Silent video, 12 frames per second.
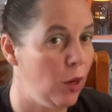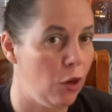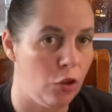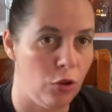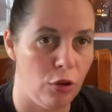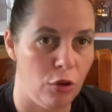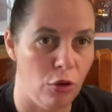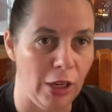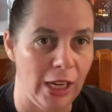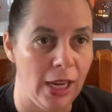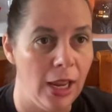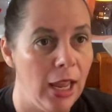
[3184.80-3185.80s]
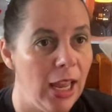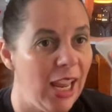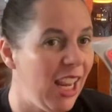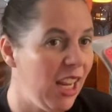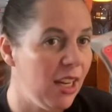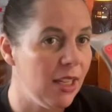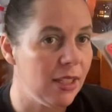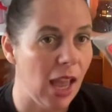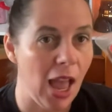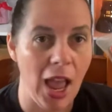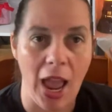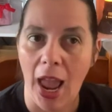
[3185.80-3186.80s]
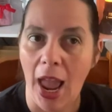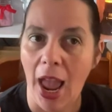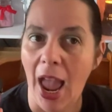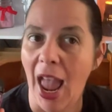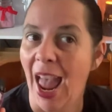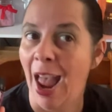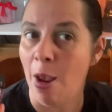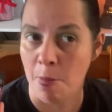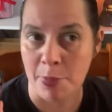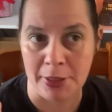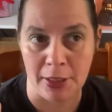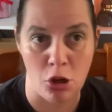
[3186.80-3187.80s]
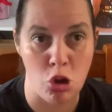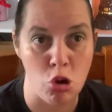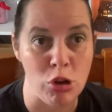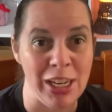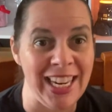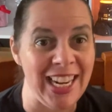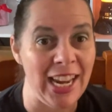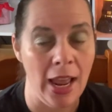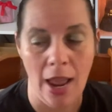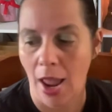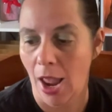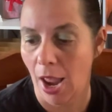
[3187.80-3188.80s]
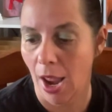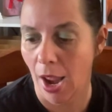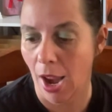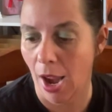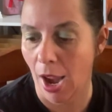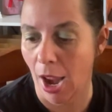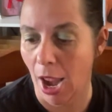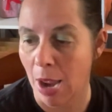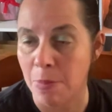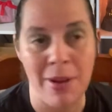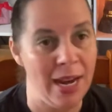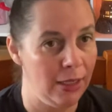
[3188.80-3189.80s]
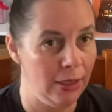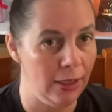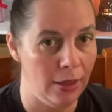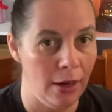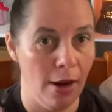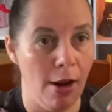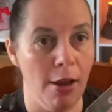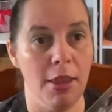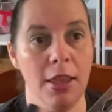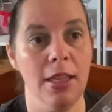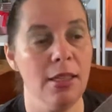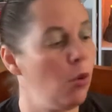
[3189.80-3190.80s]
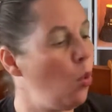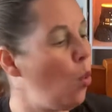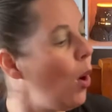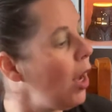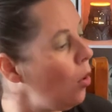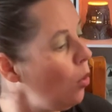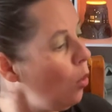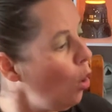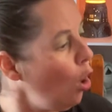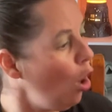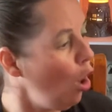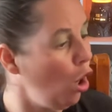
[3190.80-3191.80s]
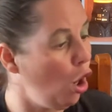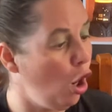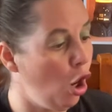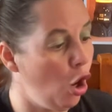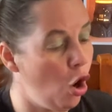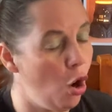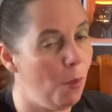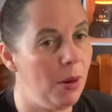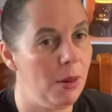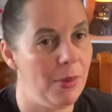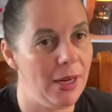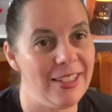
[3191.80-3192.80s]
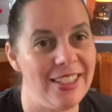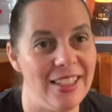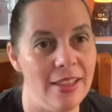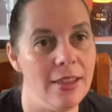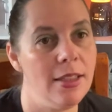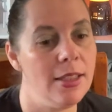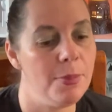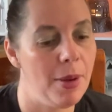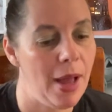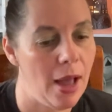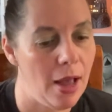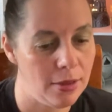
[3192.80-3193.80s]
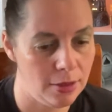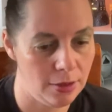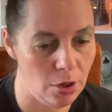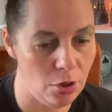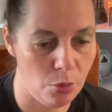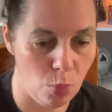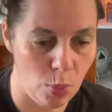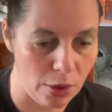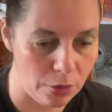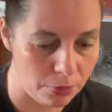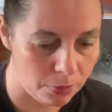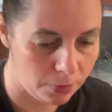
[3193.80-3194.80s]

sugar cookie is absolutely amazing. This oil complements this bar so well.